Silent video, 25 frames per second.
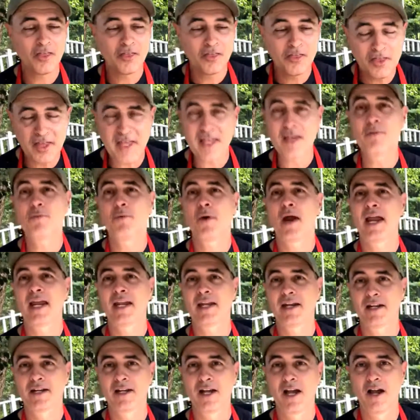the way
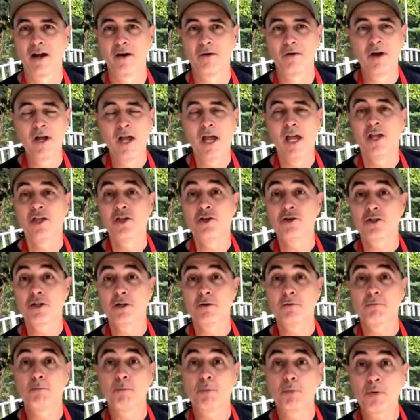to go. You
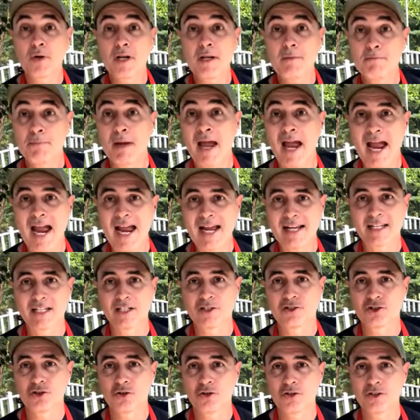can
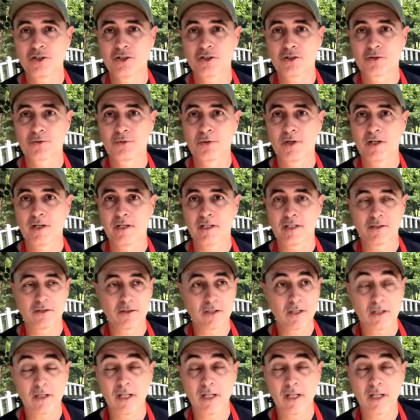pre-package all your grillies.